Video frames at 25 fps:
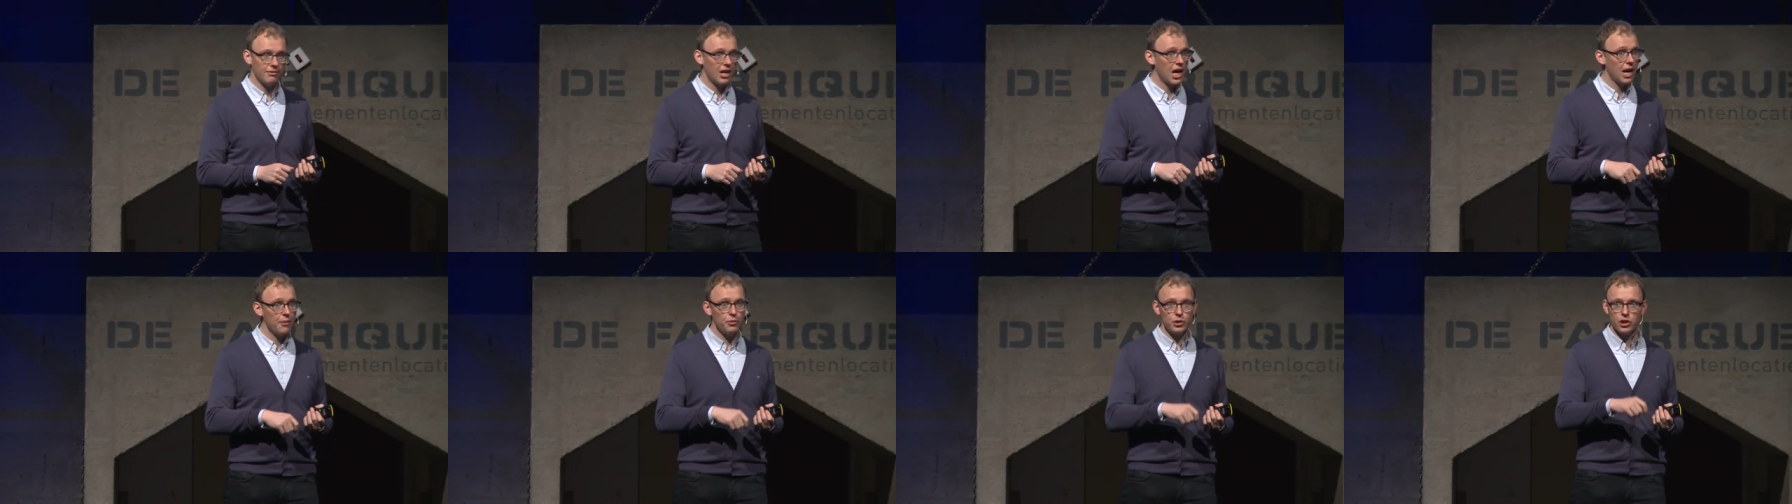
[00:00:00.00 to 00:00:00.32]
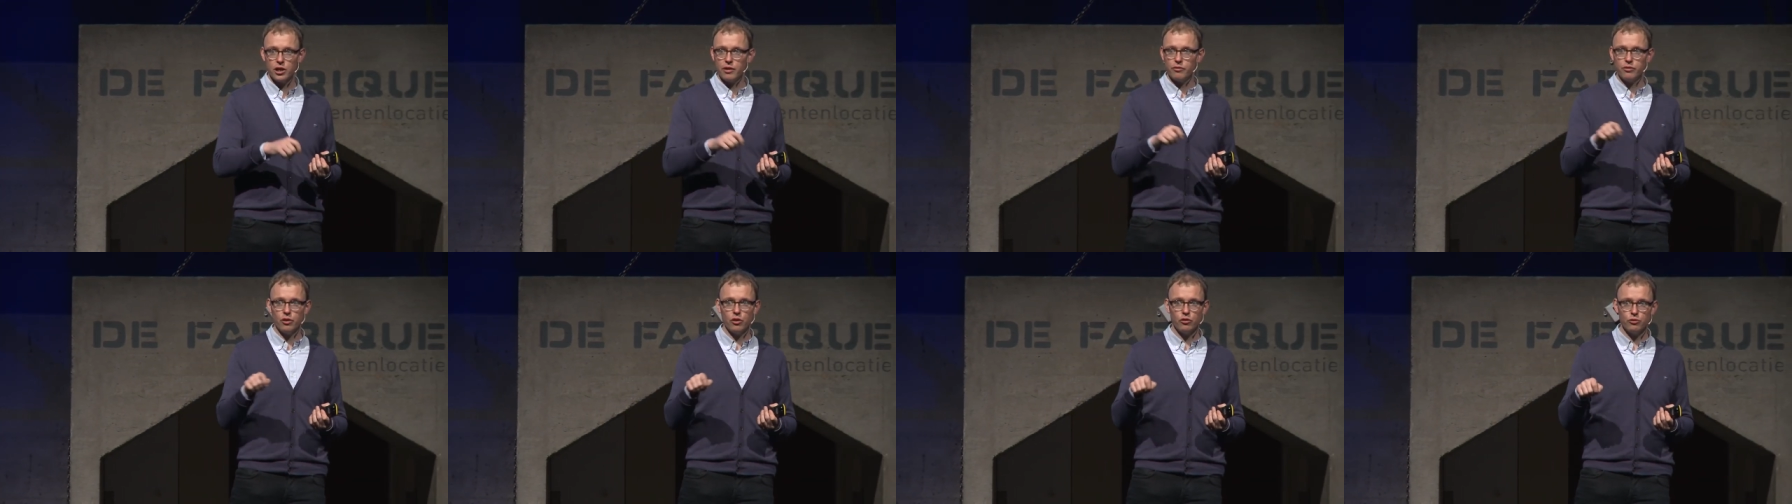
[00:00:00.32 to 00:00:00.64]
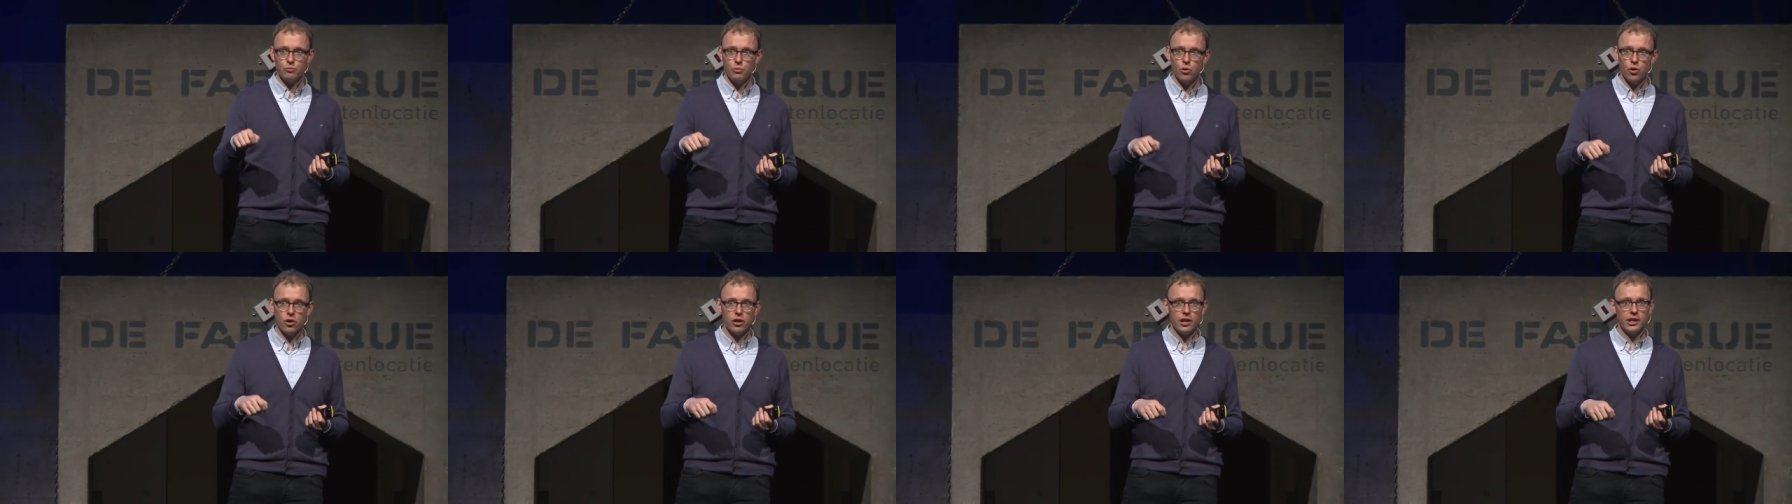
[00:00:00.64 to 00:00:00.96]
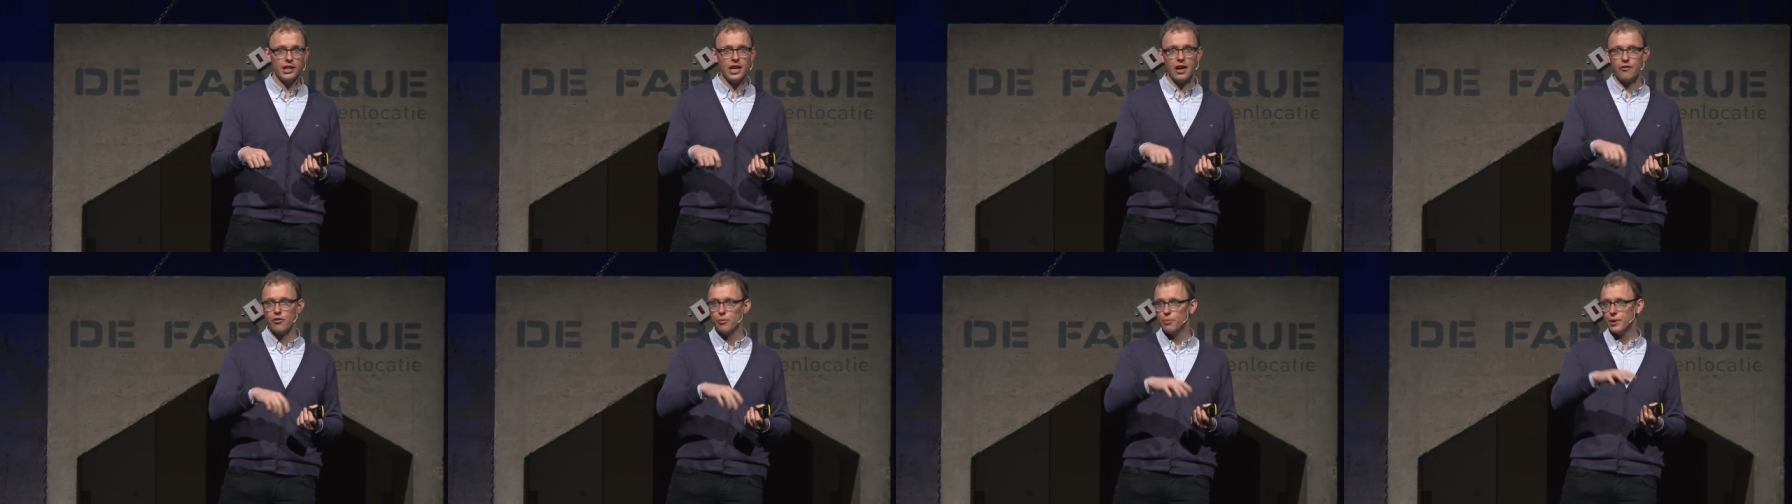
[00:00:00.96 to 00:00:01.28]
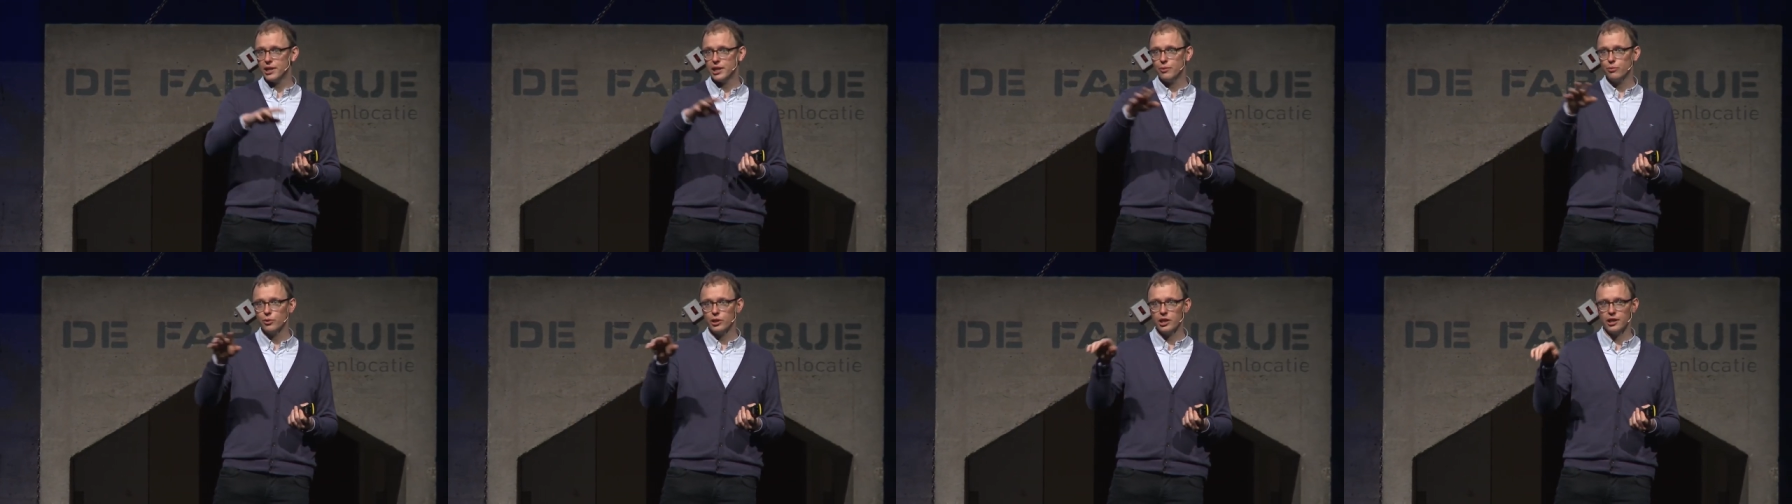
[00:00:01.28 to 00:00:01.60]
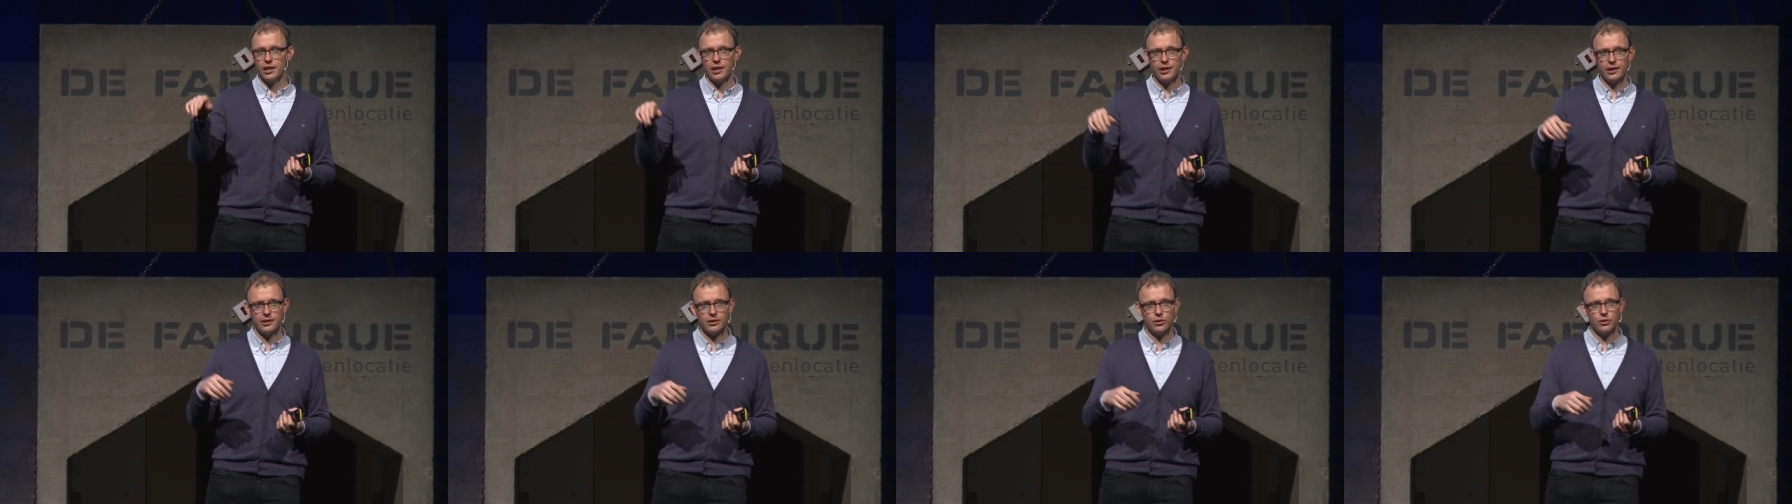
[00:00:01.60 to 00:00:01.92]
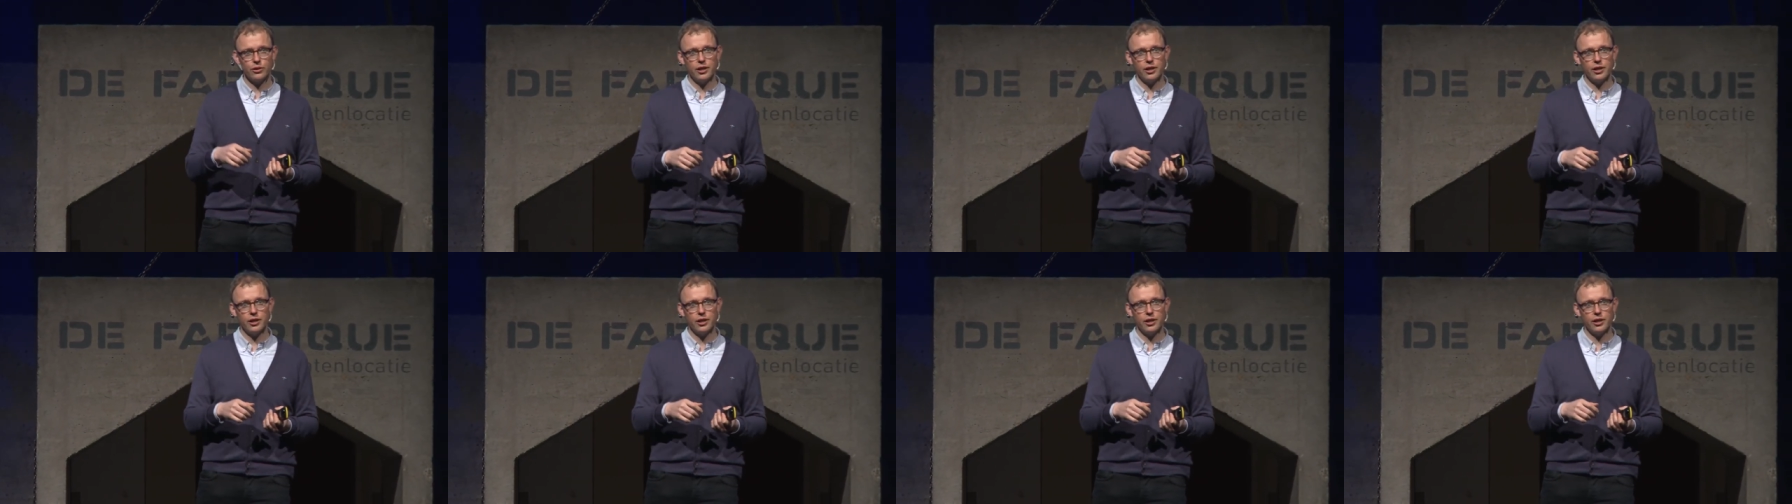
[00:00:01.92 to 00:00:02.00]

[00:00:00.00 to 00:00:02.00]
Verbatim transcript: I would have loved more, and everybody would like